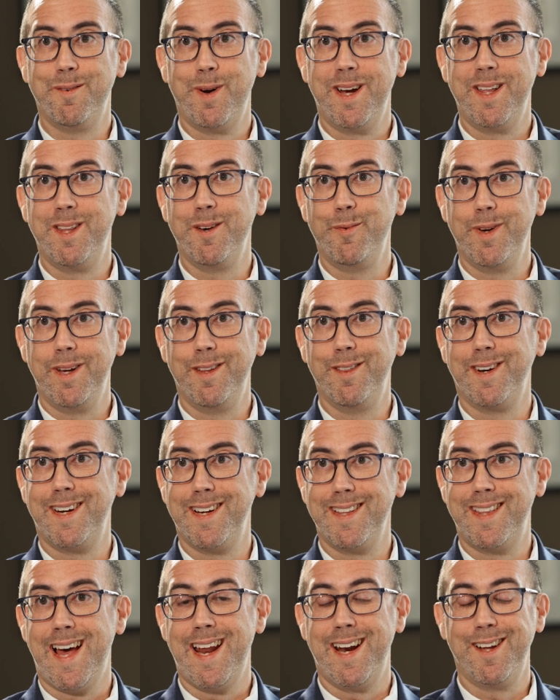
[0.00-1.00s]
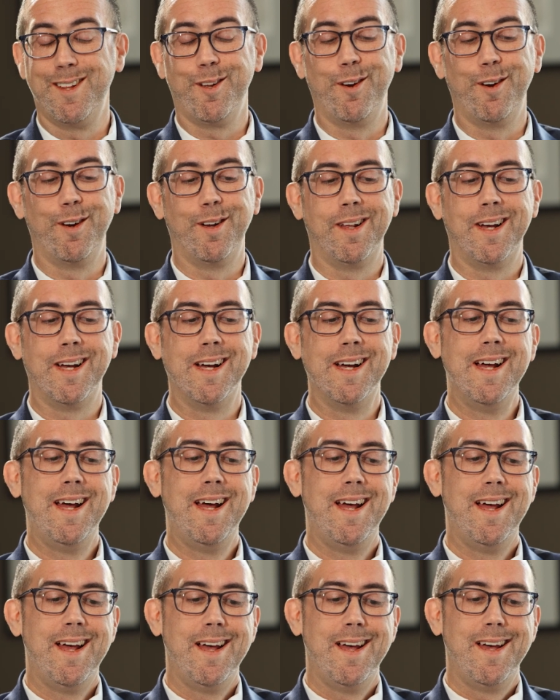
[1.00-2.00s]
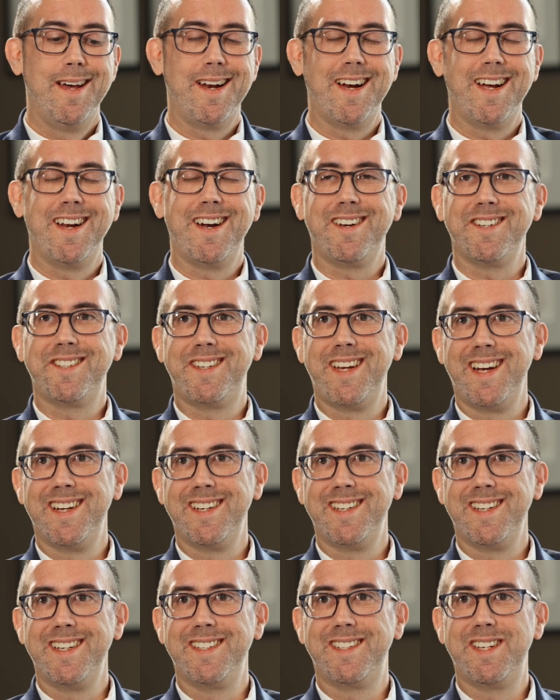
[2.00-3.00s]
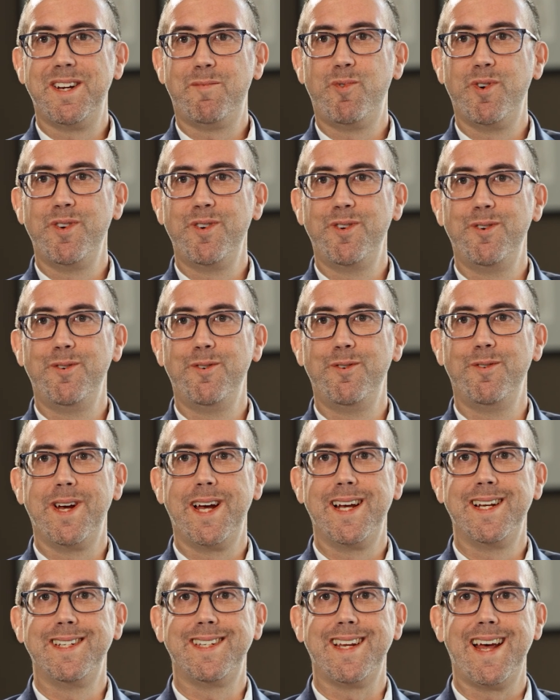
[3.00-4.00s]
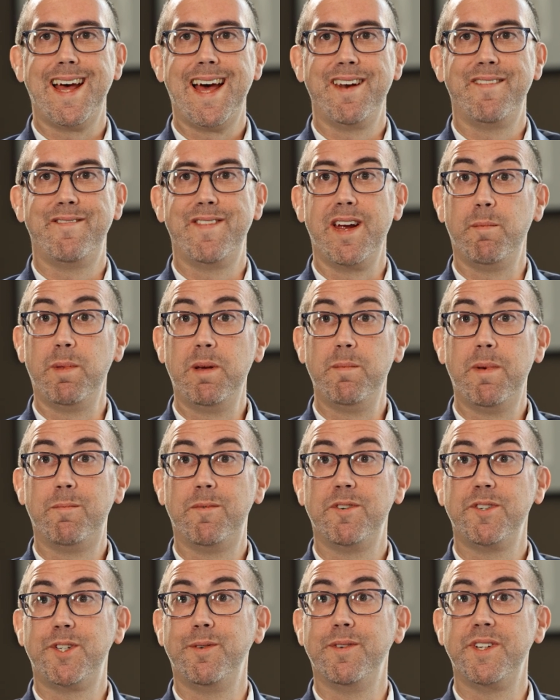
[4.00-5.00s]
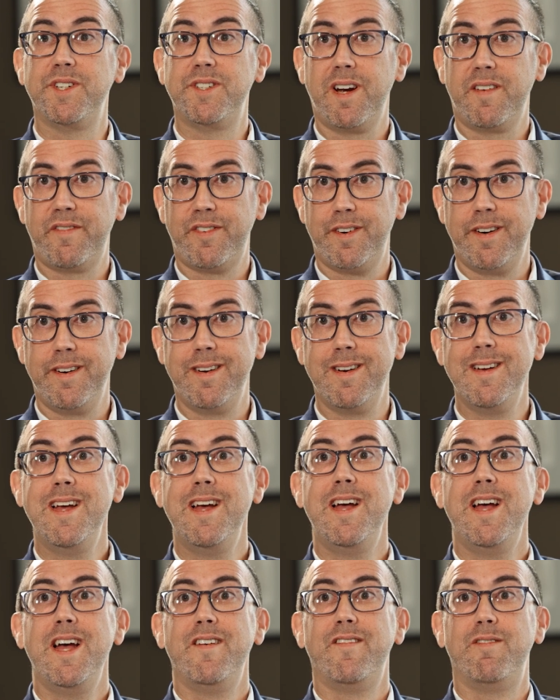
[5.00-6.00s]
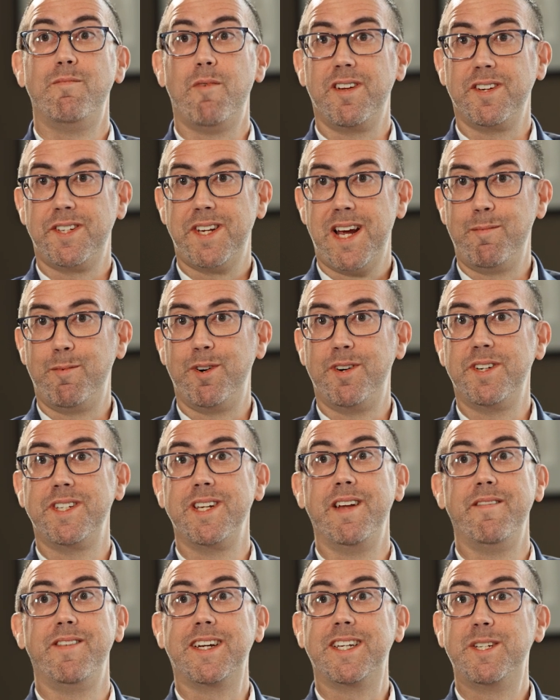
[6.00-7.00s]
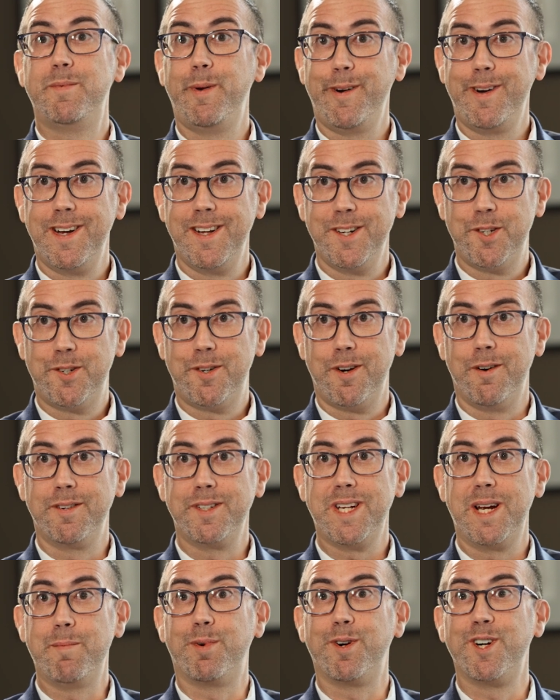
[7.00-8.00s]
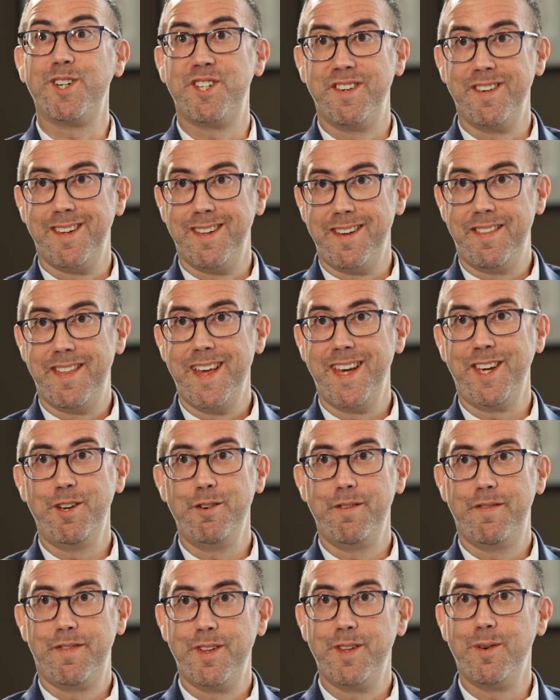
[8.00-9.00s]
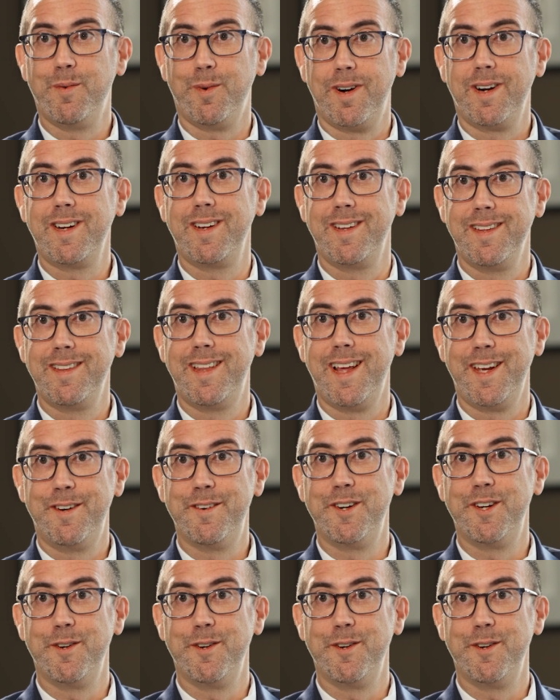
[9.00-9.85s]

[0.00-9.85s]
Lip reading: way that we look at that at Loyola. And I'll say, as someone who has had family members who have suffered from Alzheimer's and have experienced strokes, I personally thank you for the work that you're